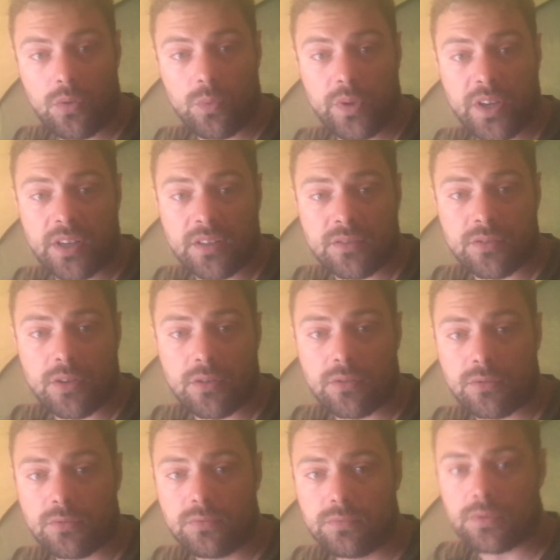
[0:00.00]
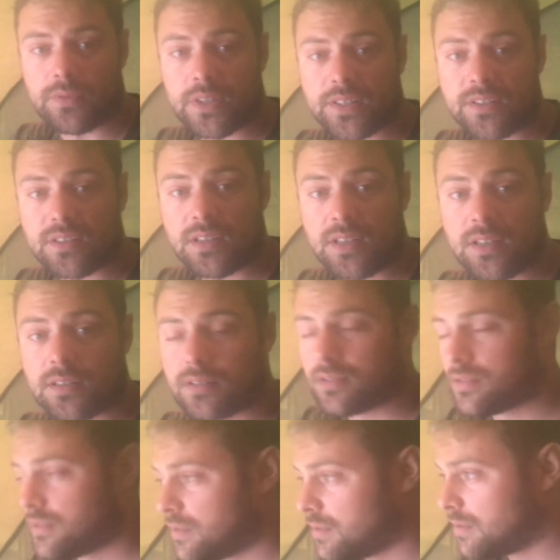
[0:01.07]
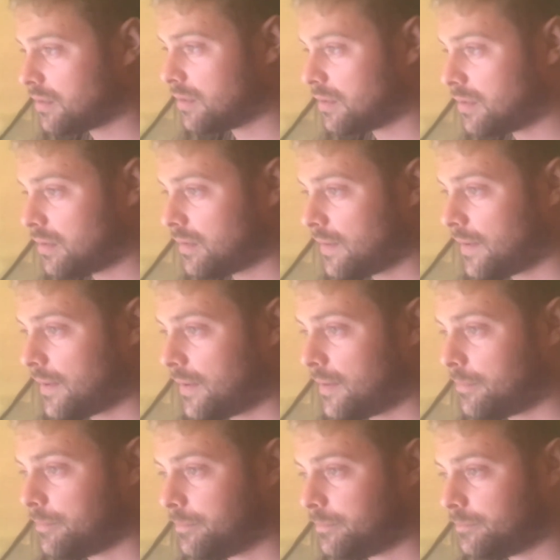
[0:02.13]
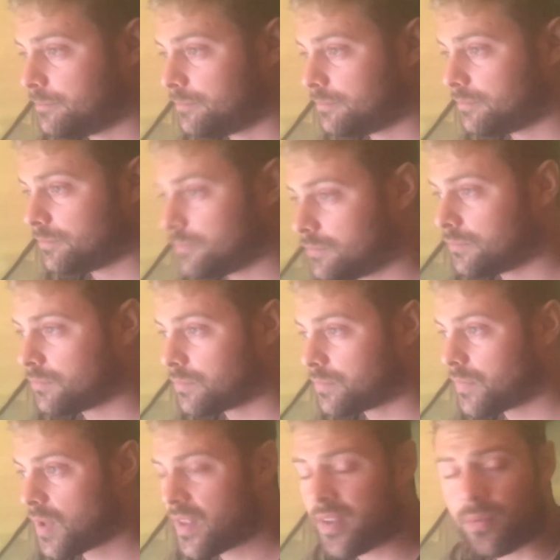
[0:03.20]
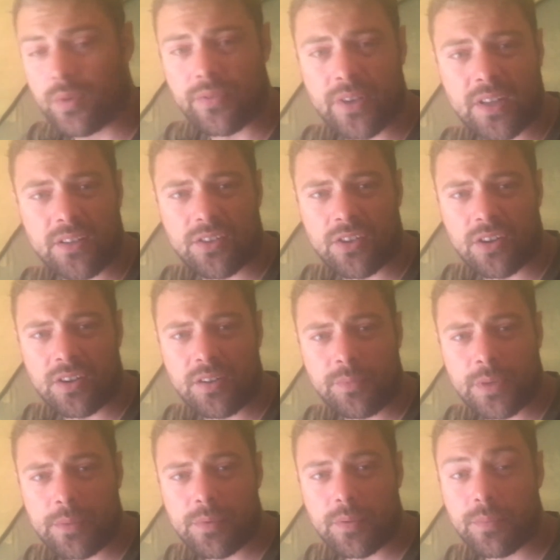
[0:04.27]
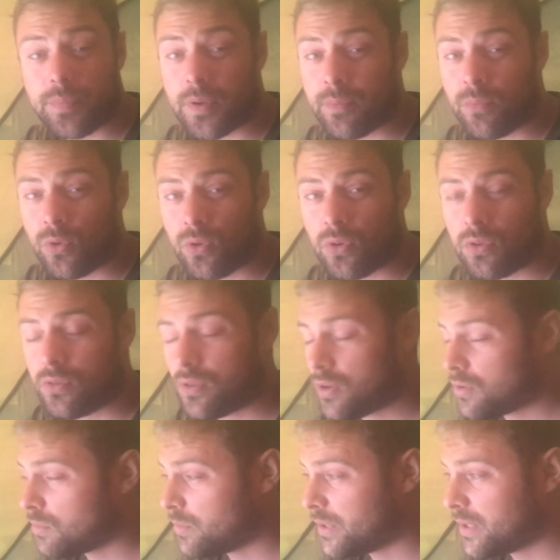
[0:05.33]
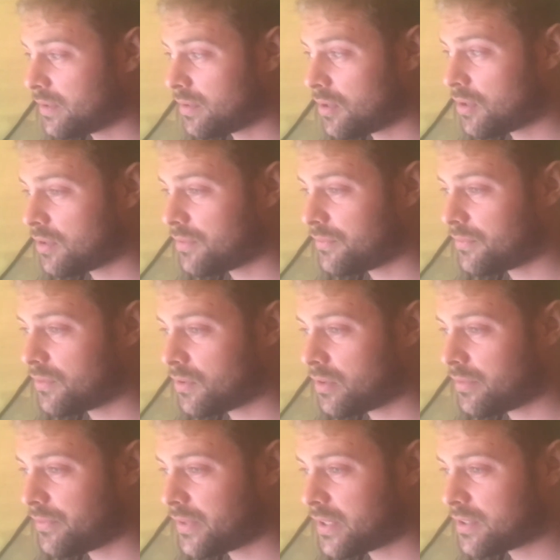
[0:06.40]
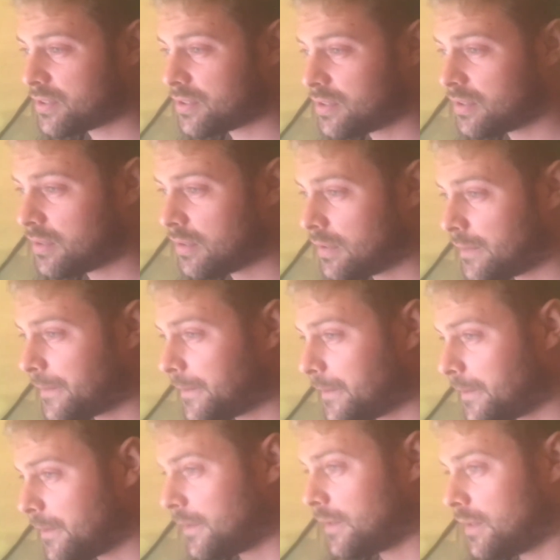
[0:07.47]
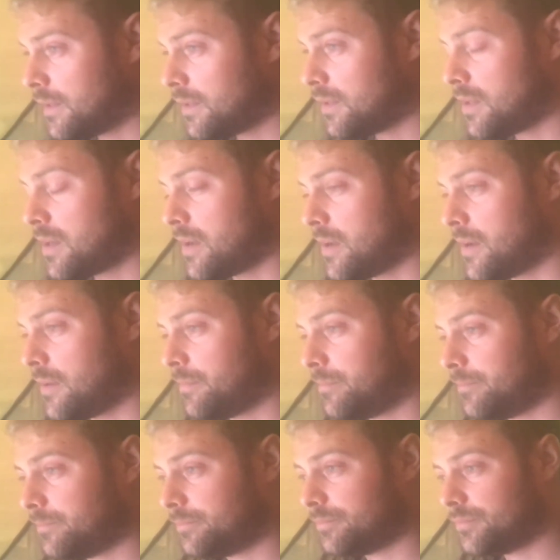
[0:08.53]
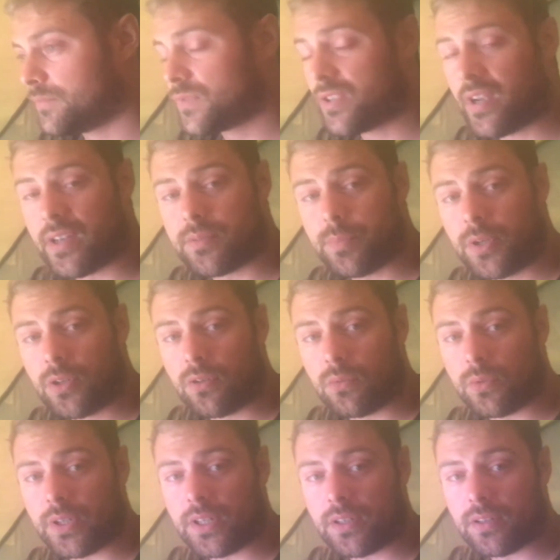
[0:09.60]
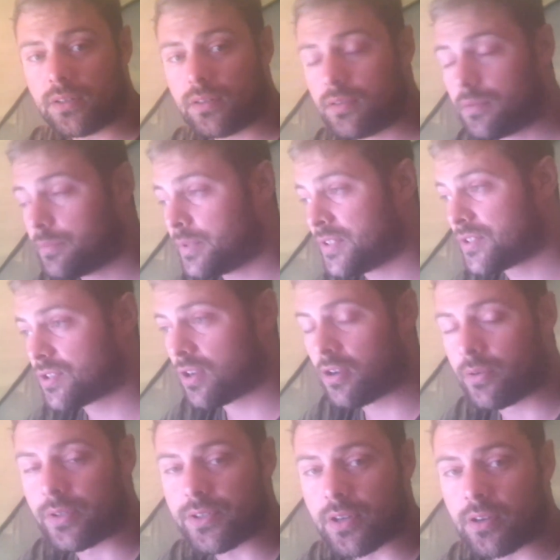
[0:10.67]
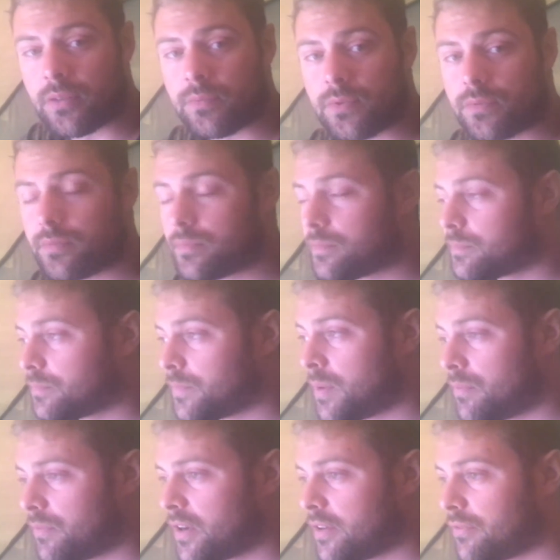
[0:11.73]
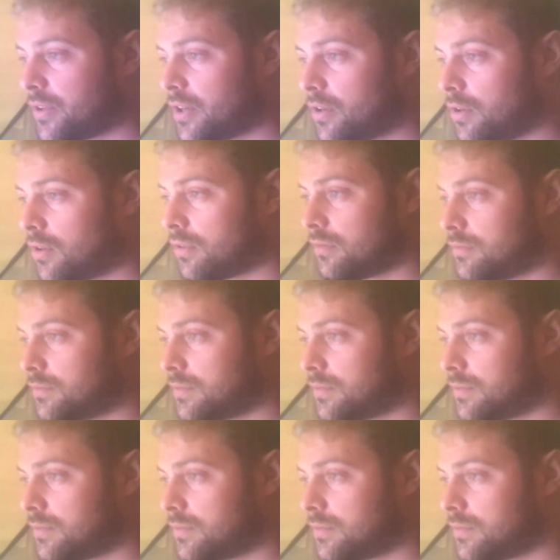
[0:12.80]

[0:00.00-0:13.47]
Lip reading: Week in total, we've had 6. I think we've hit 30, maybe a bit more on the whole week, 30 fish. So yeah, it's been a good week. Been slow at times, been very, very hot.